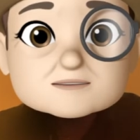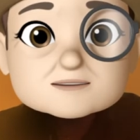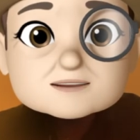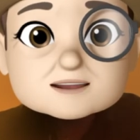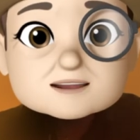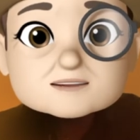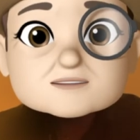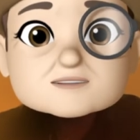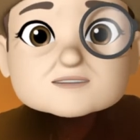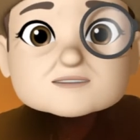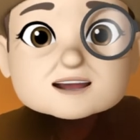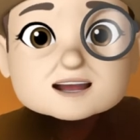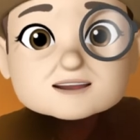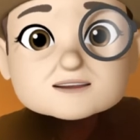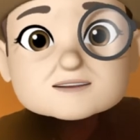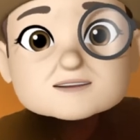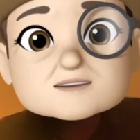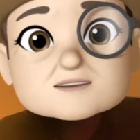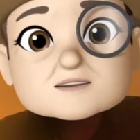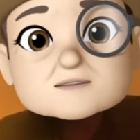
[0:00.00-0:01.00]
And so
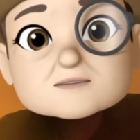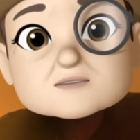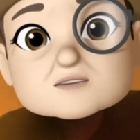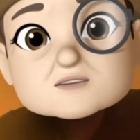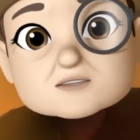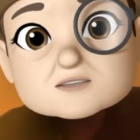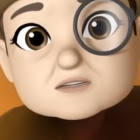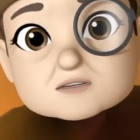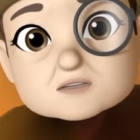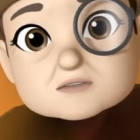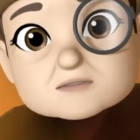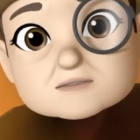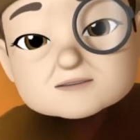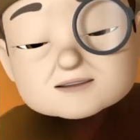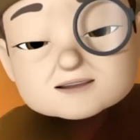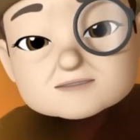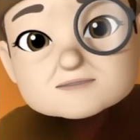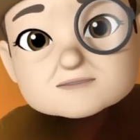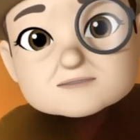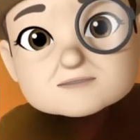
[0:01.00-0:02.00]
that's the more
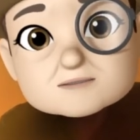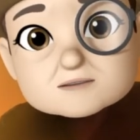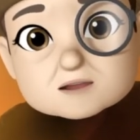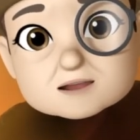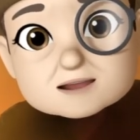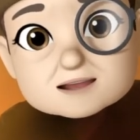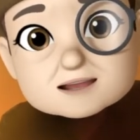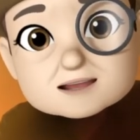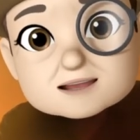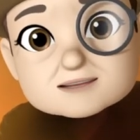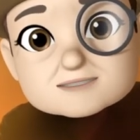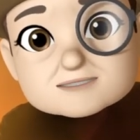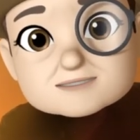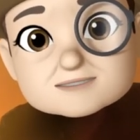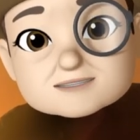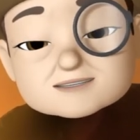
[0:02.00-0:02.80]
lucrative market,